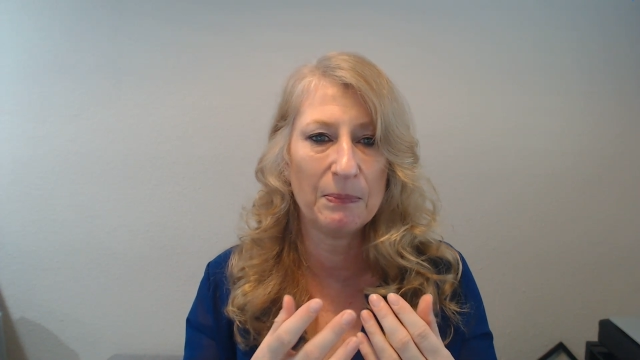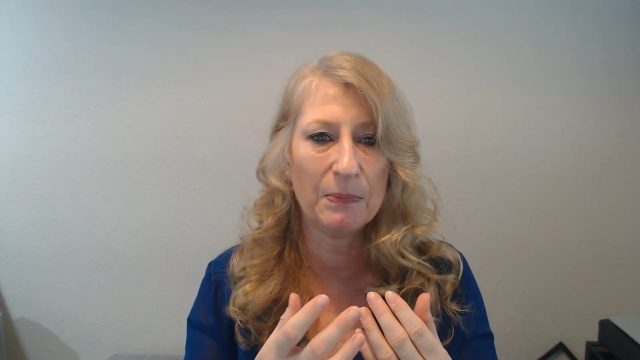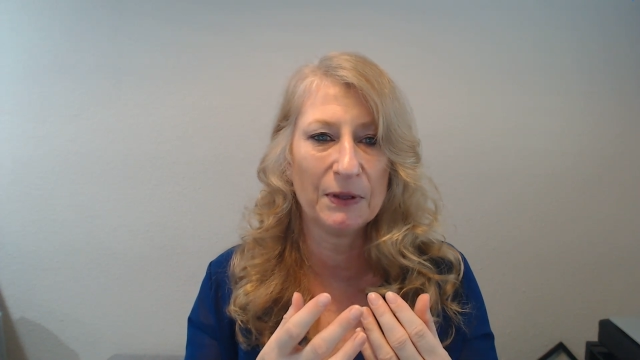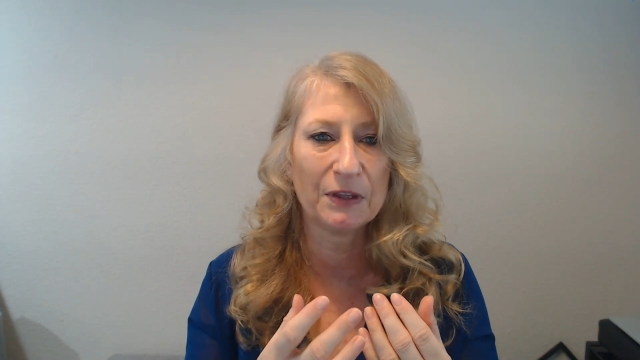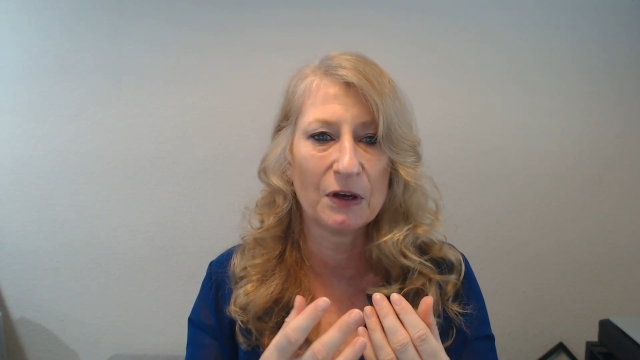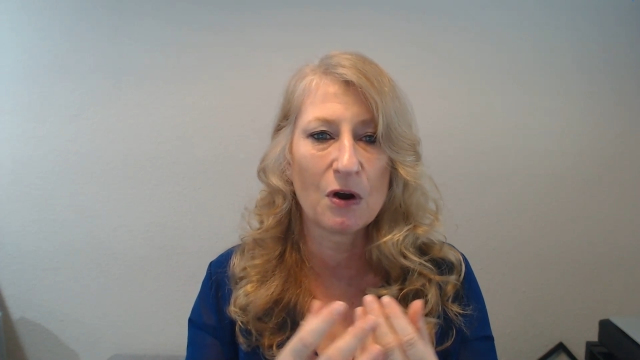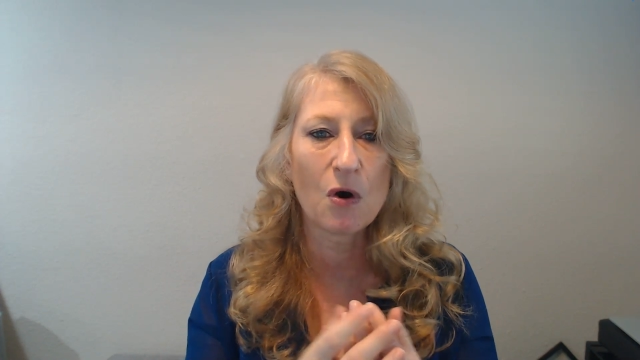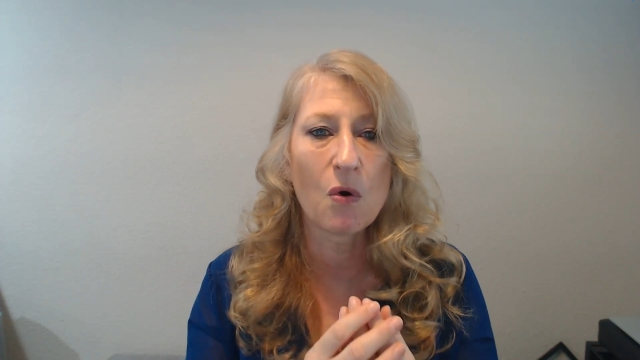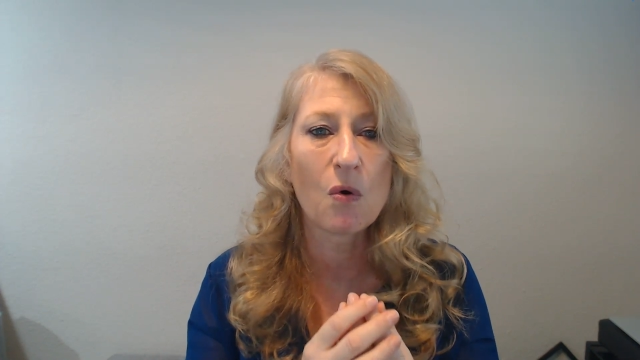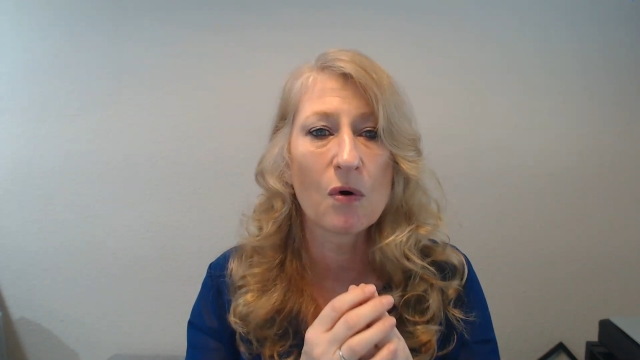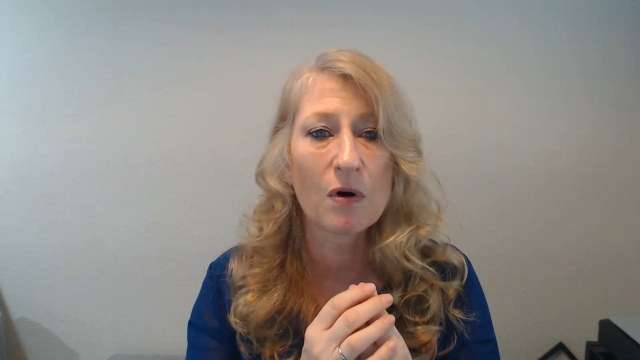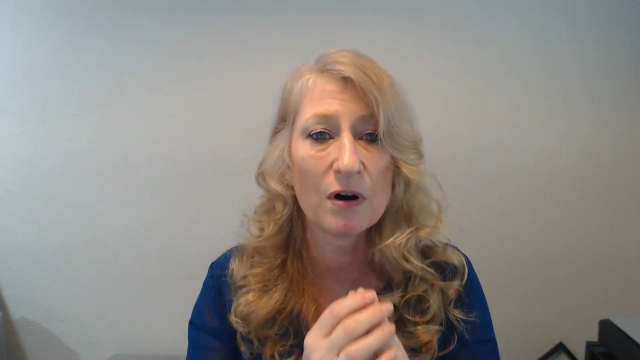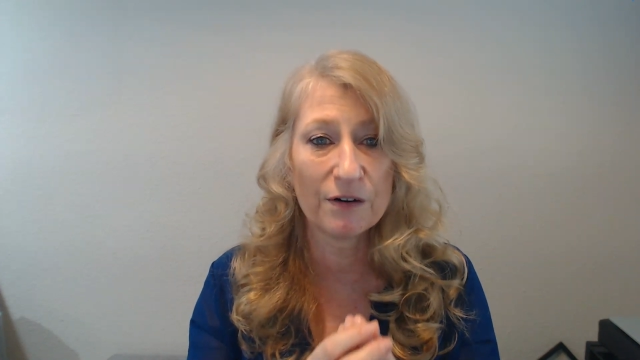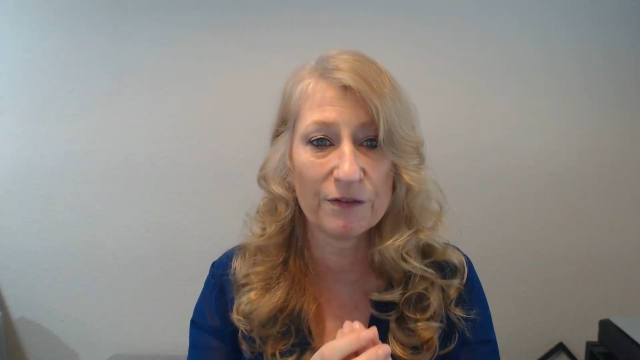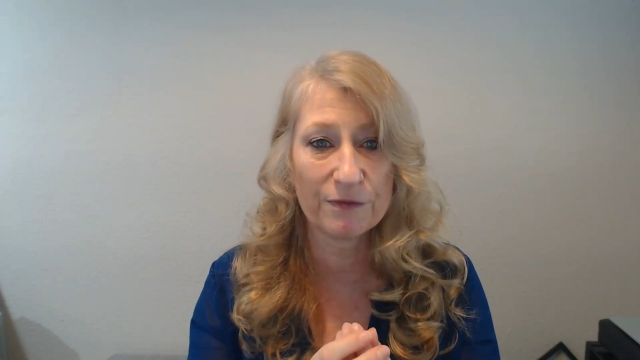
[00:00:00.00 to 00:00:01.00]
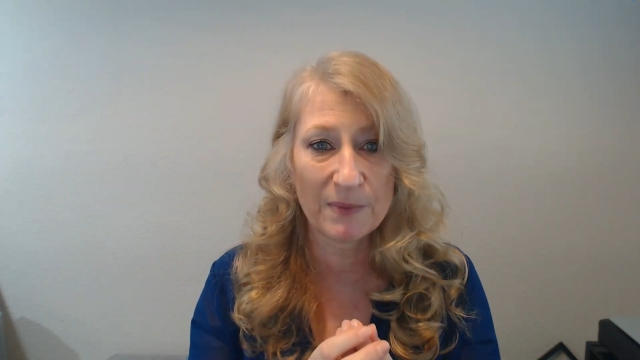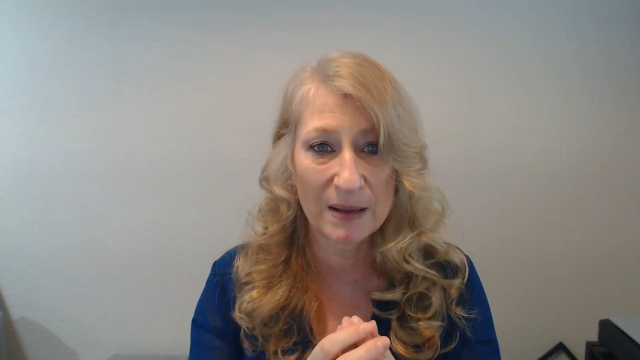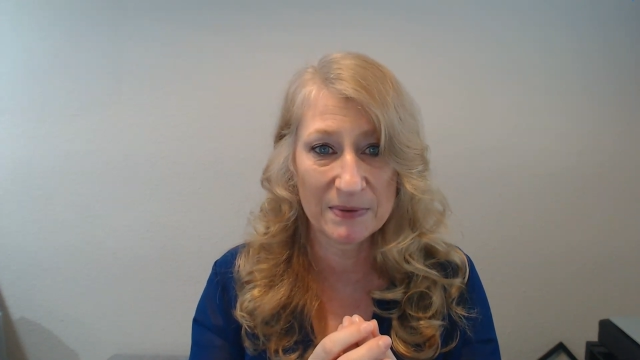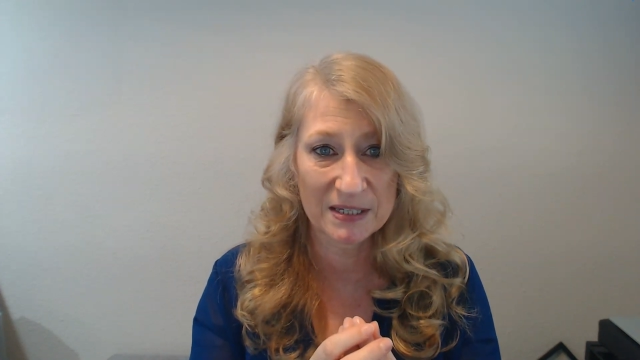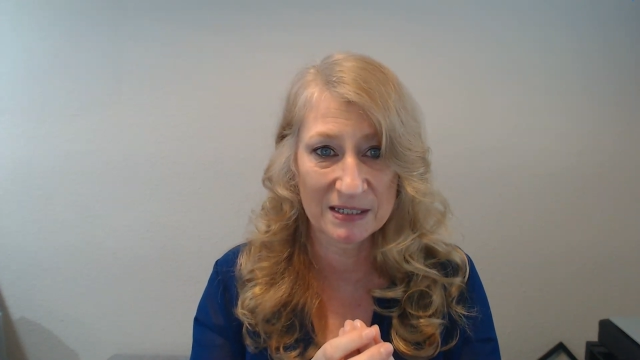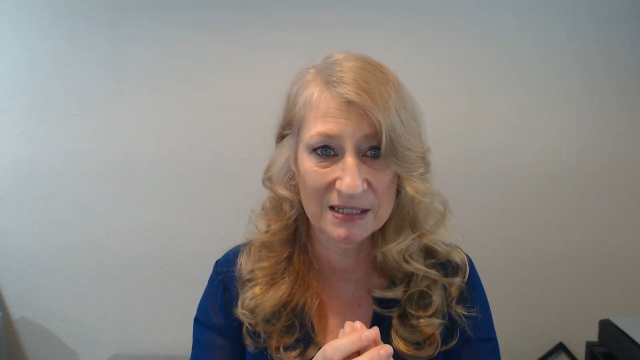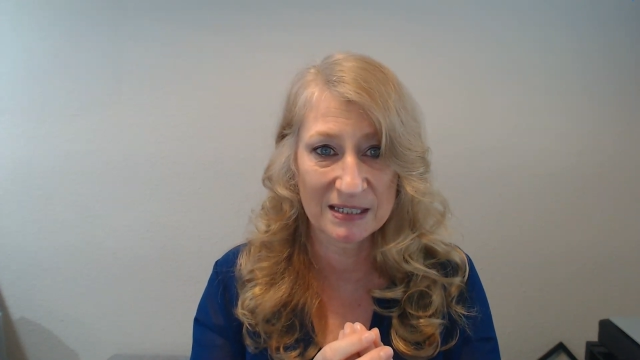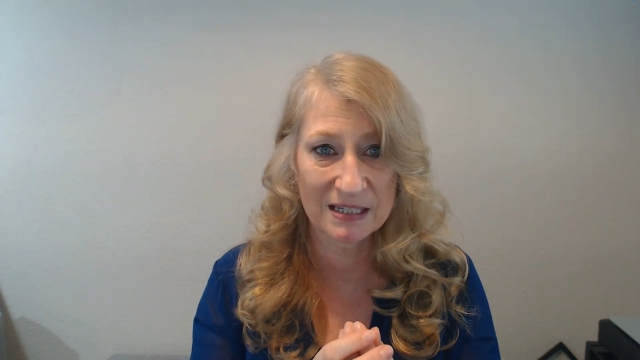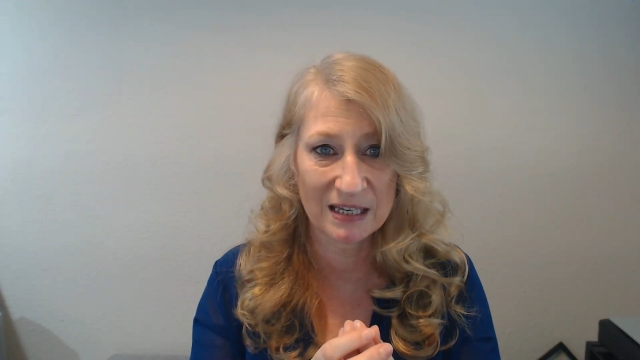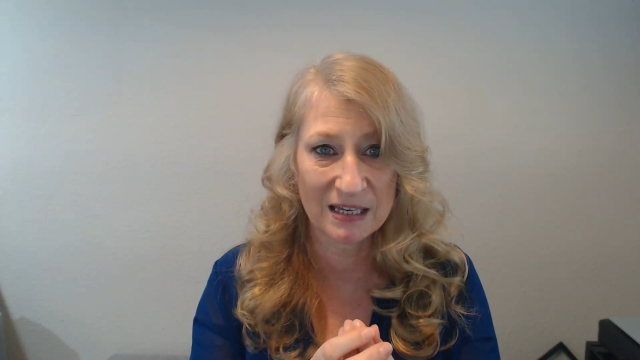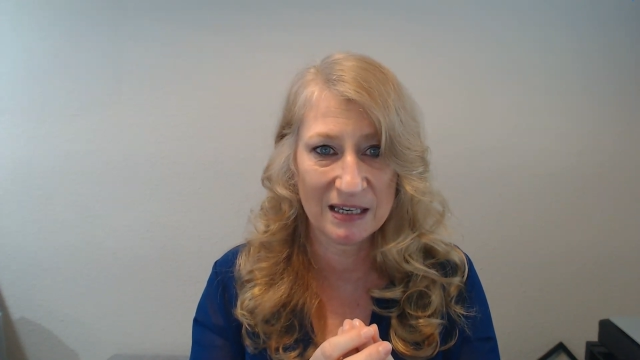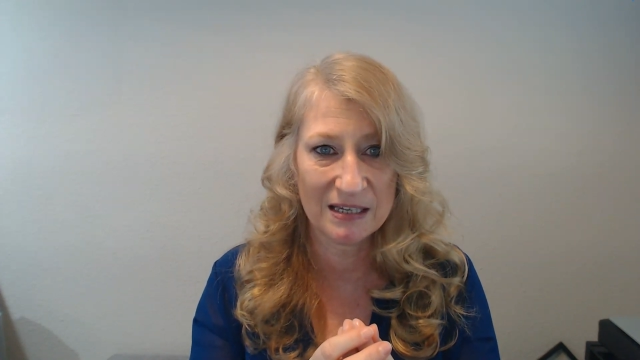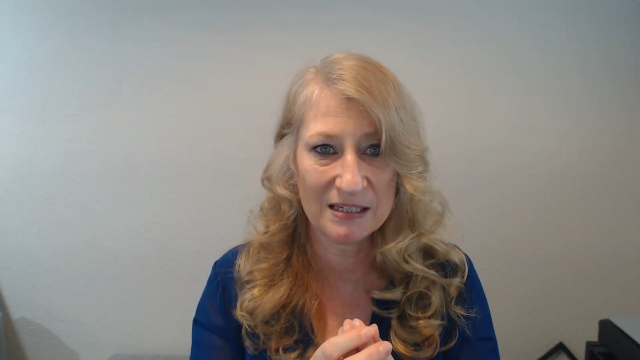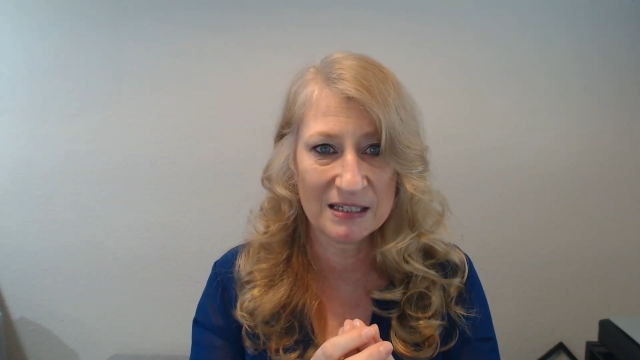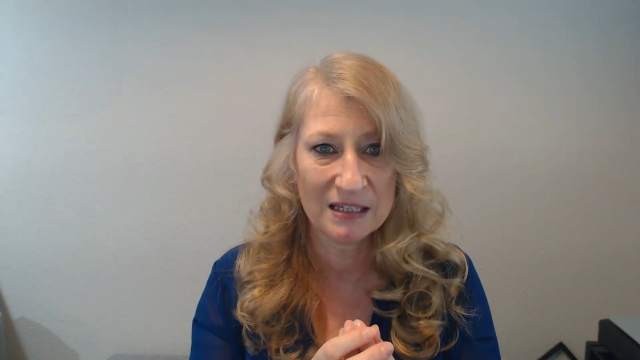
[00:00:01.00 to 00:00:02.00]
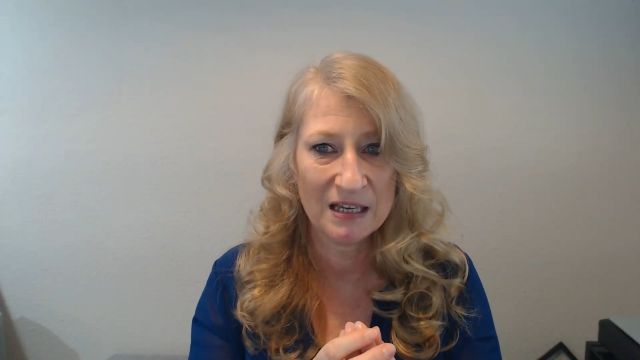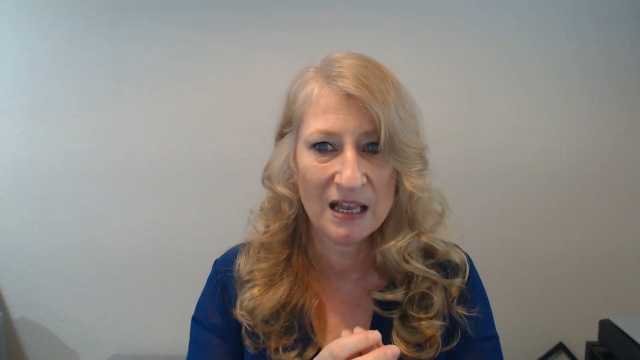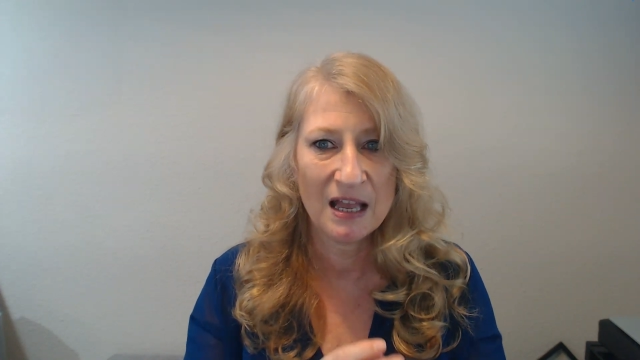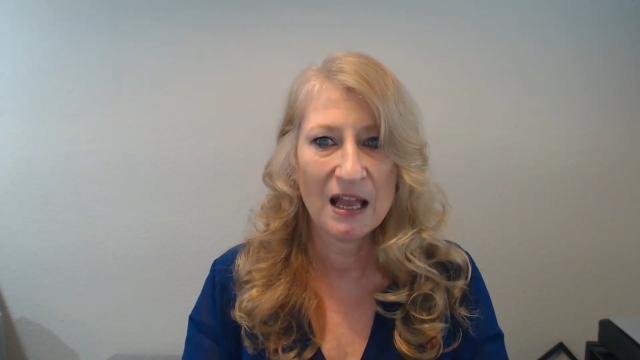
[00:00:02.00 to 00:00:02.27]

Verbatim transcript: what the core of my business is